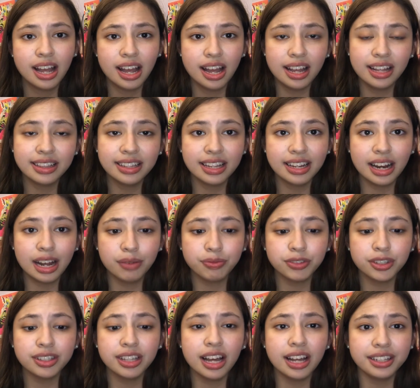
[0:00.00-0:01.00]
And then
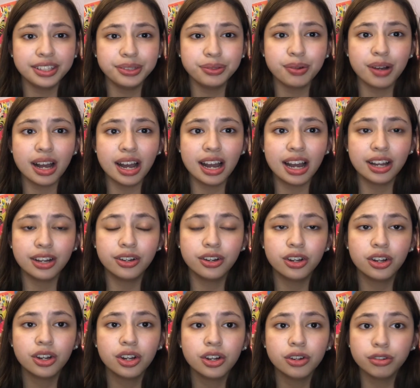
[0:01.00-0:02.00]
after that, you add
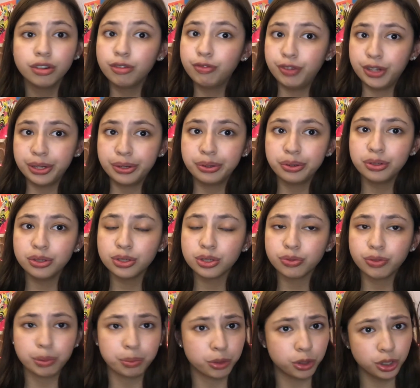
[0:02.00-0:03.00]
reviews
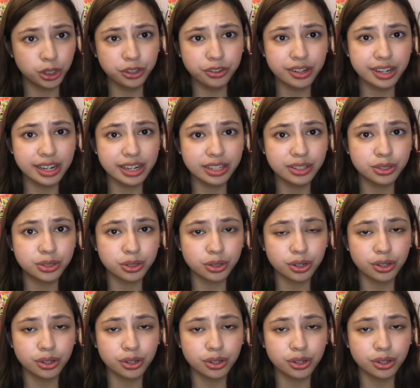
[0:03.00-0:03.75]
from Goodreads